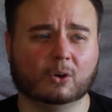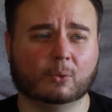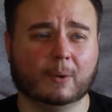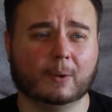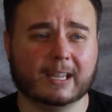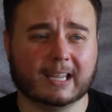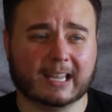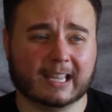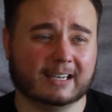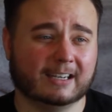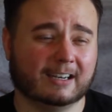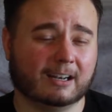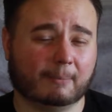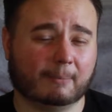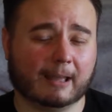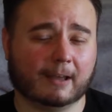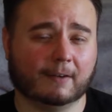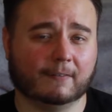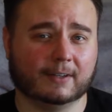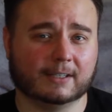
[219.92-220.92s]
We ended up
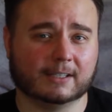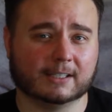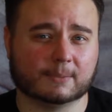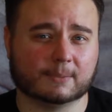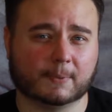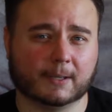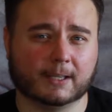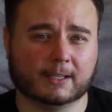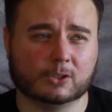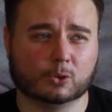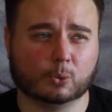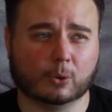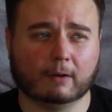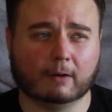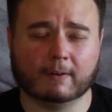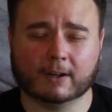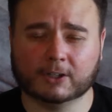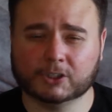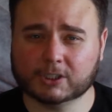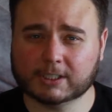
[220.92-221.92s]
having to spend
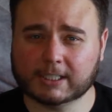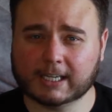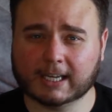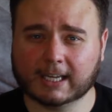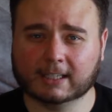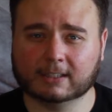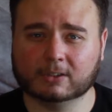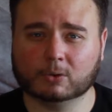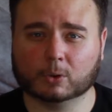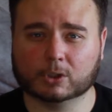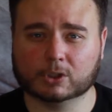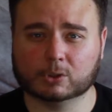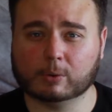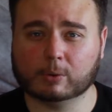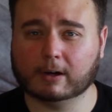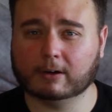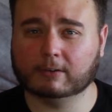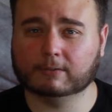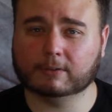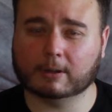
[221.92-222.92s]
1,200 yen or
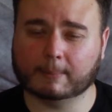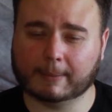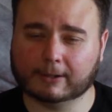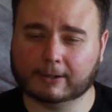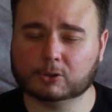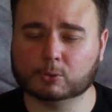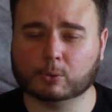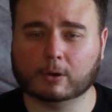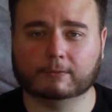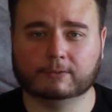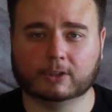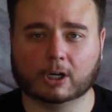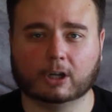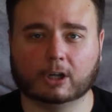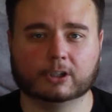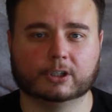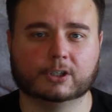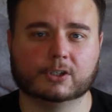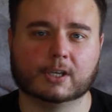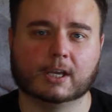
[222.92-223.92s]
about
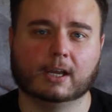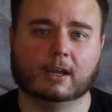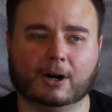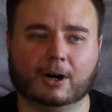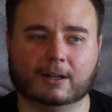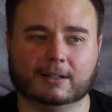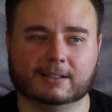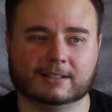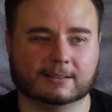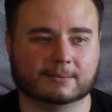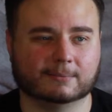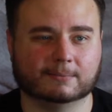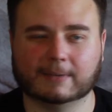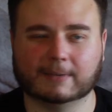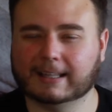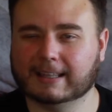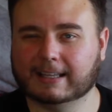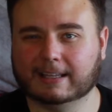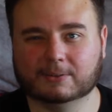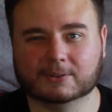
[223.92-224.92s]
$12 on some,
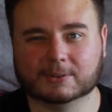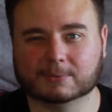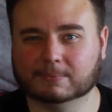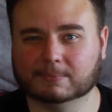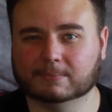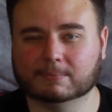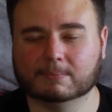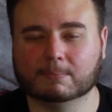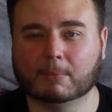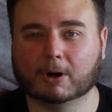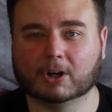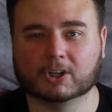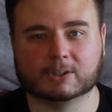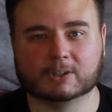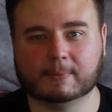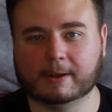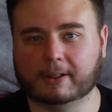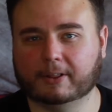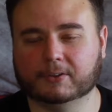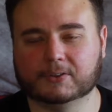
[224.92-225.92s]
I think it was some
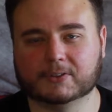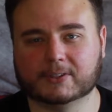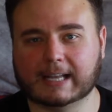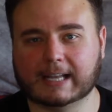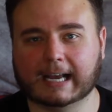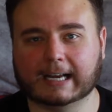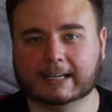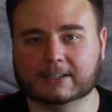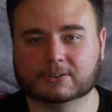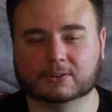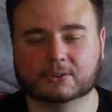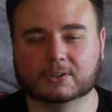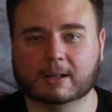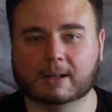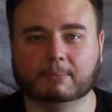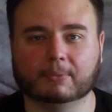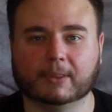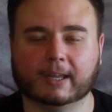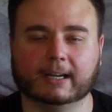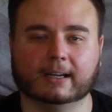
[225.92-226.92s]
marshmallow snacks or
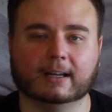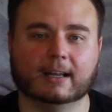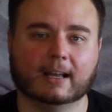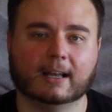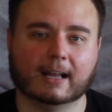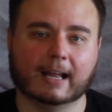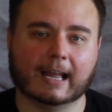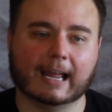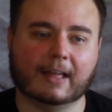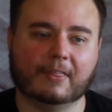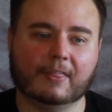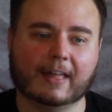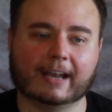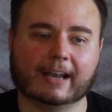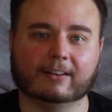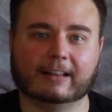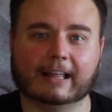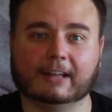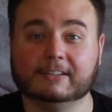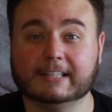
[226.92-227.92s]
something, and
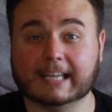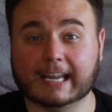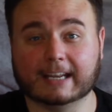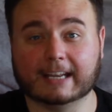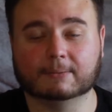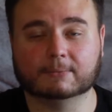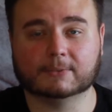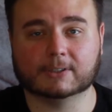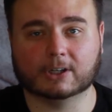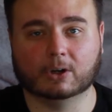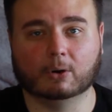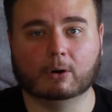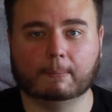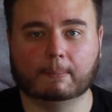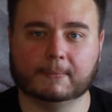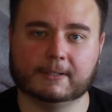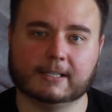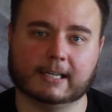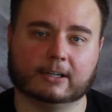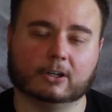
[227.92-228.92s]
that allowed Tatum to go
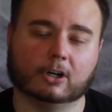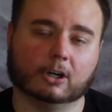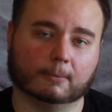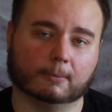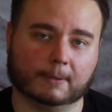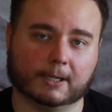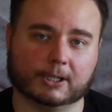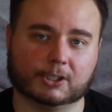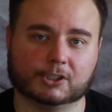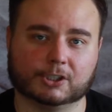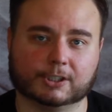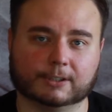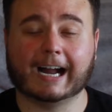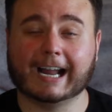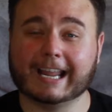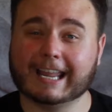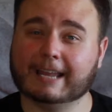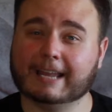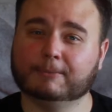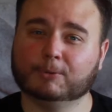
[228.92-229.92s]
up and take her picture.
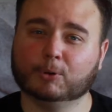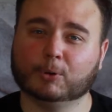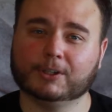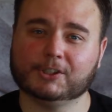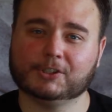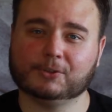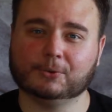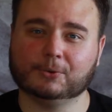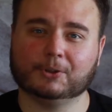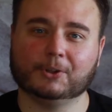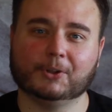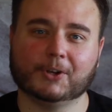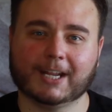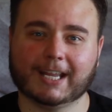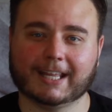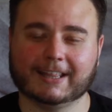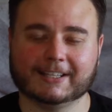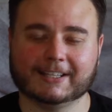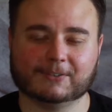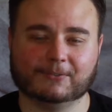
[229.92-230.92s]
I am going to include it
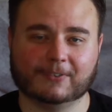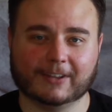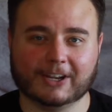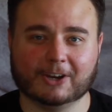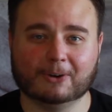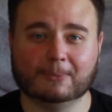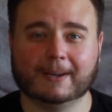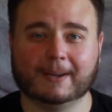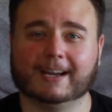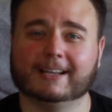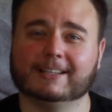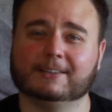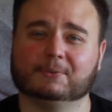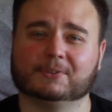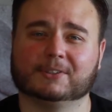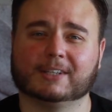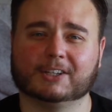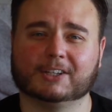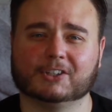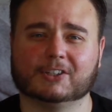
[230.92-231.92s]
in this video because it
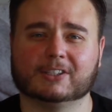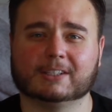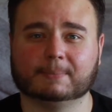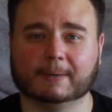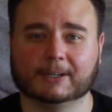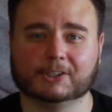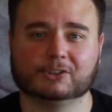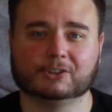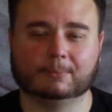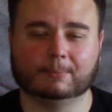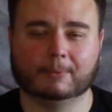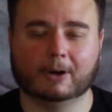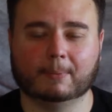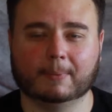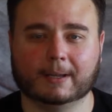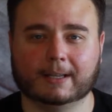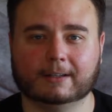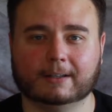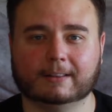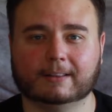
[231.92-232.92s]
was such a special
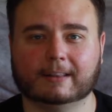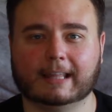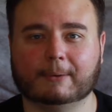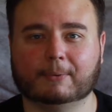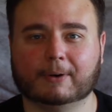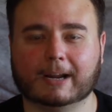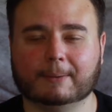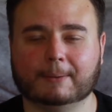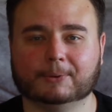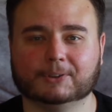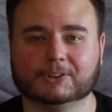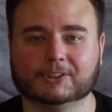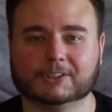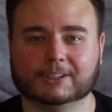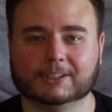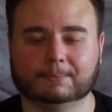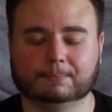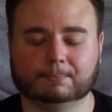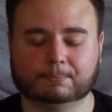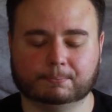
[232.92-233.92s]
moment. They were able
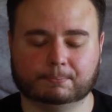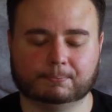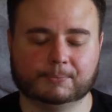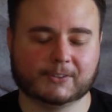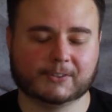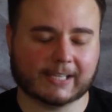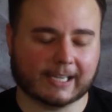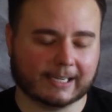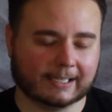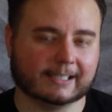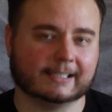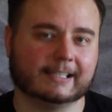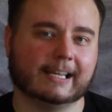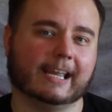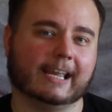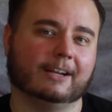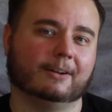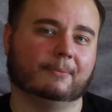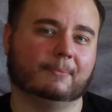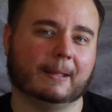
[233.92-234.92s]
to sing to
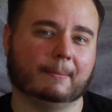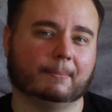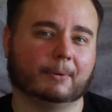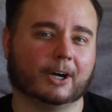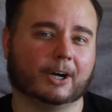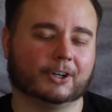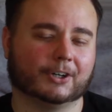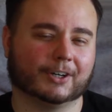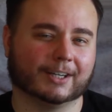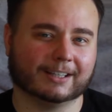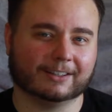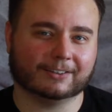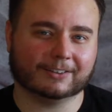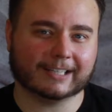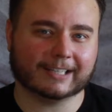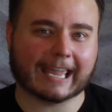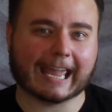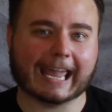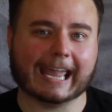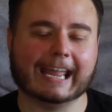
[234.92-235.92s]
Tatum, they brought her a little
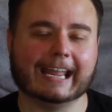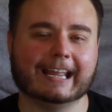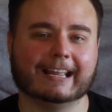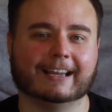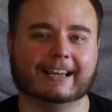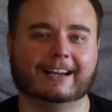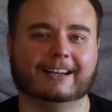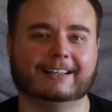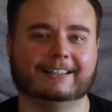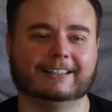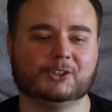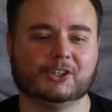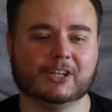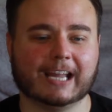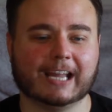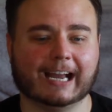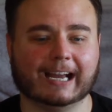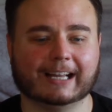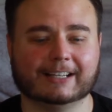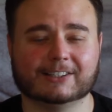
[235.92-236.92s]
cake, and she
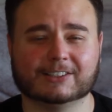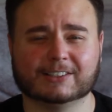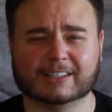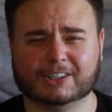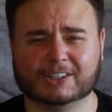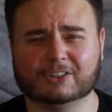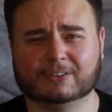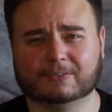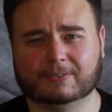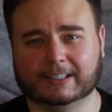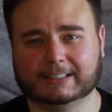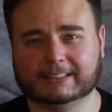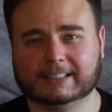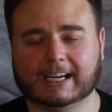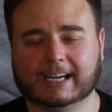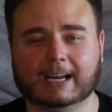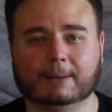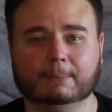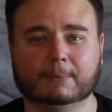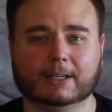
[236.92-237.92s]
had such a fun
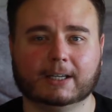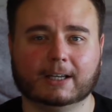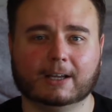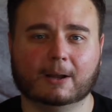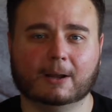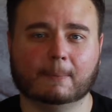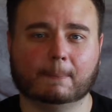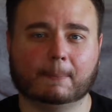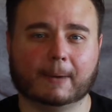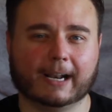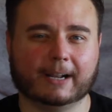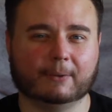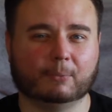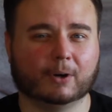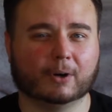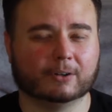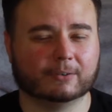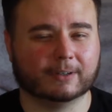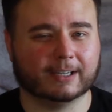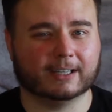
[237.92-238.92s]
time. But I
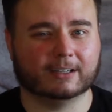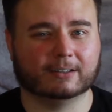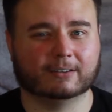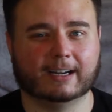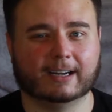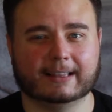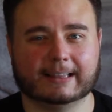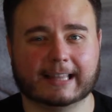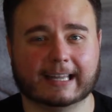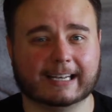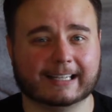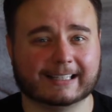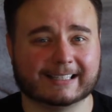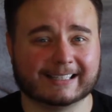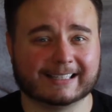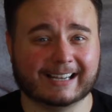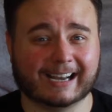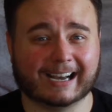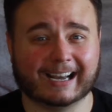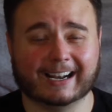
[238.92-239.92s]
want to reiterate that
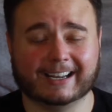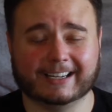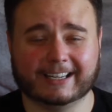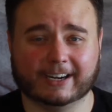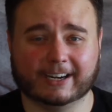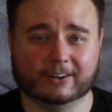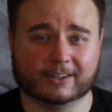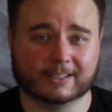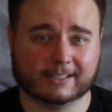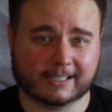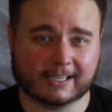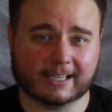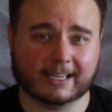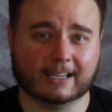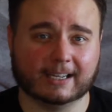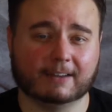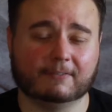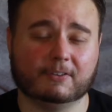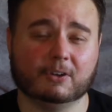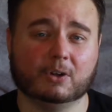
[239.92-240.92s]
it's not a
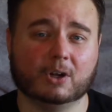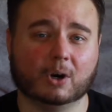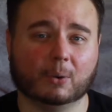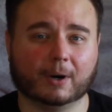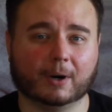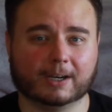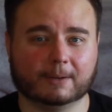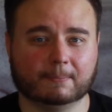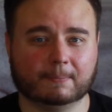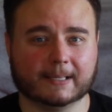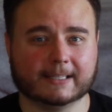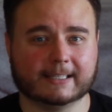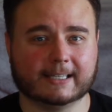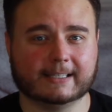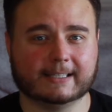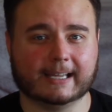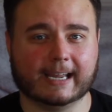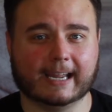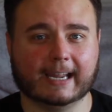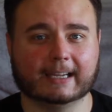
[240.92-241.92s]
guarantee. If you go on a busy
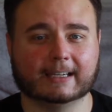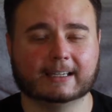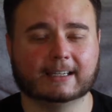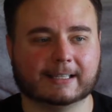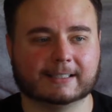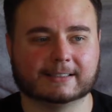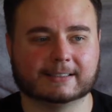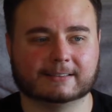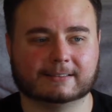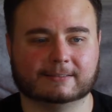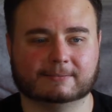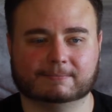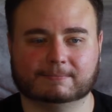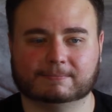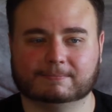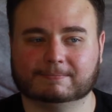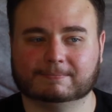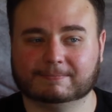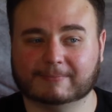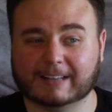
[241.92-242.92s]
day, as
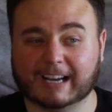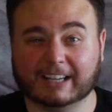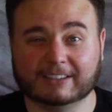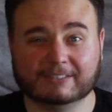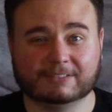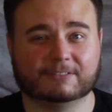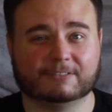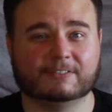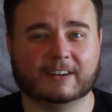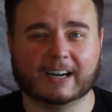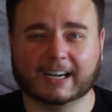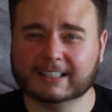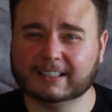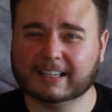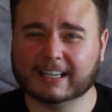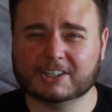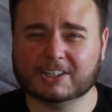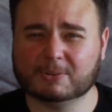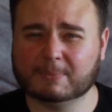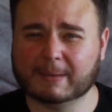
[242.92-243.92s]
unfun
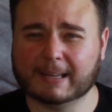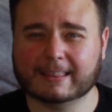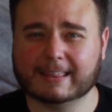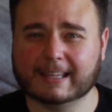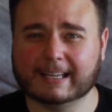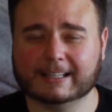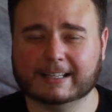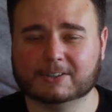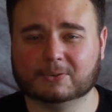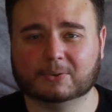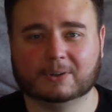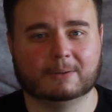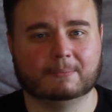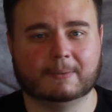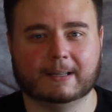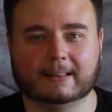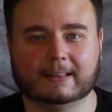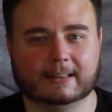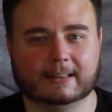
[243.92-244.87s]
as you may think it's going to be,